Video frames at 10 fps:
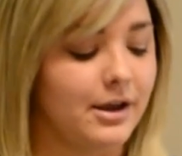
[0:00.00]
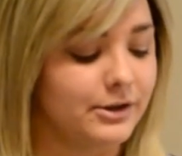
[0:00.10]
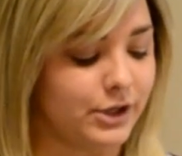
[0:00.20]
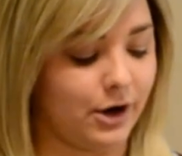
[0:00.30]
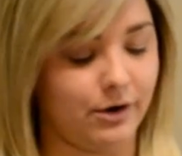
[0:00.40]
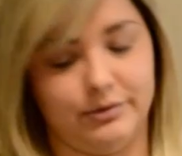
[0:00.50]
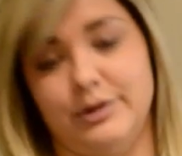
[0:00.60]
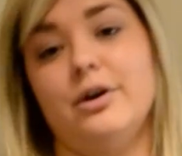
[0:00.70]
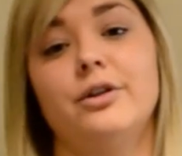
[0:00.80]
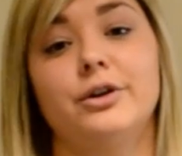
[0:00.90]
So
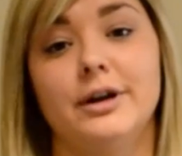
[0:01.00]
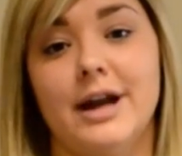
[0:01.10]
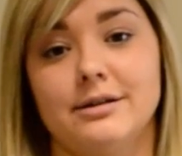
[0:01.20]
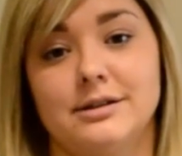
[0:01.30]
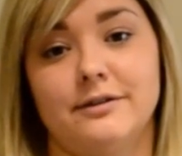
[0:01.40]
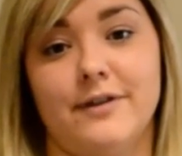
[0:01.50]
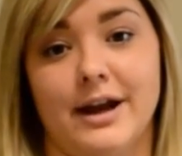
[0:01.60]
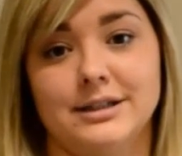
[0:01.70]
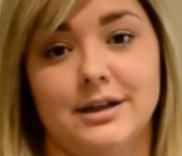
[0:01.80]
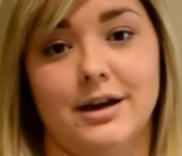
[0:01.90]
you know the greenhouse
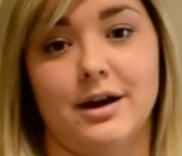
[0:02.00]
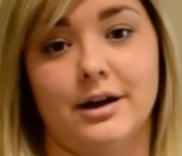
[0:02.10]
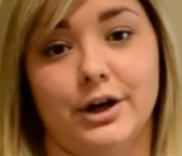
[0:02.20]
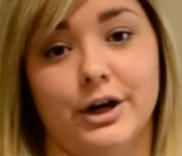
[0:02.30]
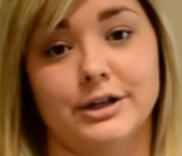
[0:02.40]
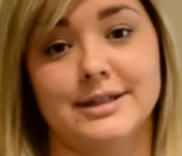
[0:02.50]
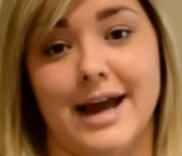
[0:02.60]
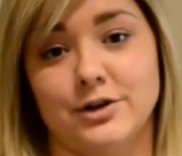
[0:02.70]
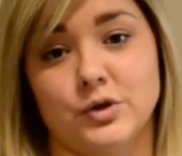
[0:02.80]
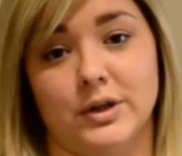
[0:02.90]
effect occurs
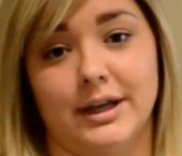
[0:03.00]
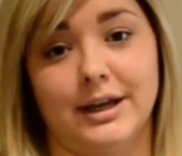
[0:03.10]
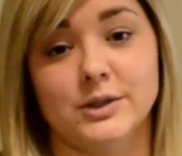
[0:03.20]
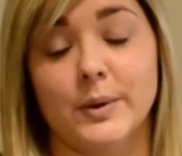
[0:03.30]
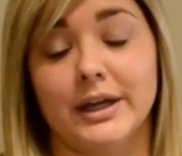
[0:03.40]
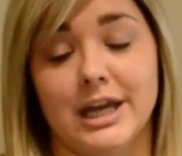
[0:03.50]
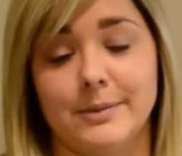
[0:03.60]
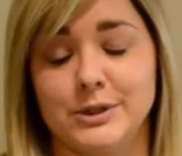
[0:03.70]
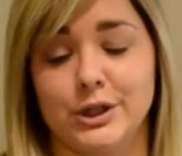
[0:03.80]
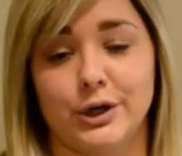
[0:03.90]
naturally. It's what
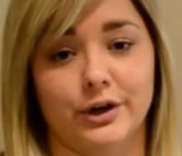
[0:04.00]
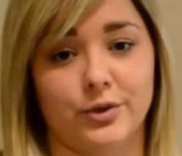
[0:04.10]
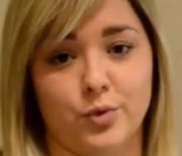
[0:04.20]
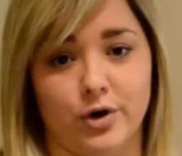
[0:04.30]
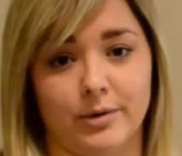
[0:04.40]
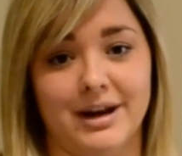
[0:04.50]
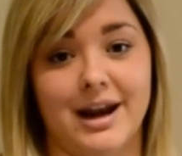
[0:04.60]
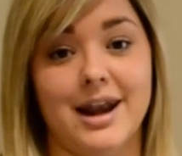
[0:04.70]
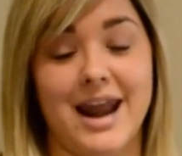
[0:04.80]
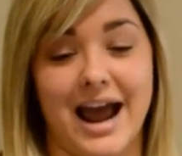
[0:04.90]
keeps the Earth warm in
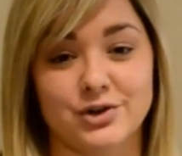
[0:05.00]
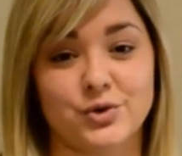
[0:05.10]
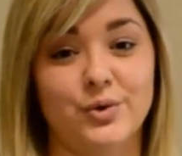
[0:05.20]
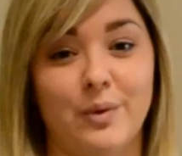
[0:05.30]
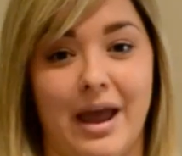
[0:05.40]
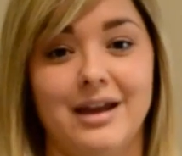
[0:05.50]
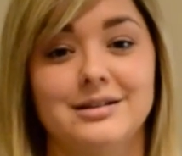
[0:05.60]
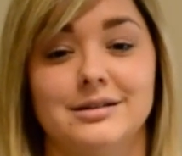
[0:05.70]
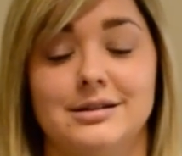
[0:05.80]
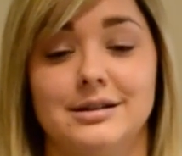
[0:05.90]
a natural way
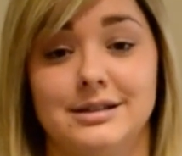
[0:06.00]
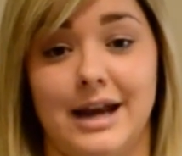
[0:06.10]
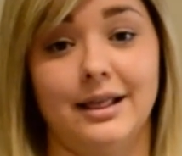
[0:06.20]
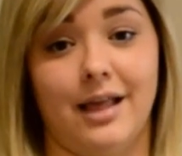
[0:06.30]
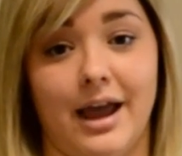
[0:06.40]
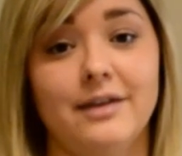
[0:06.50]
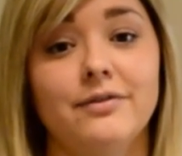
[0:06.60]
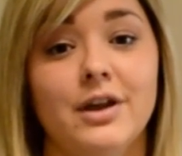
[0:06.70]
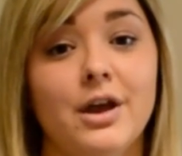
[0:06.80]
to sustain life.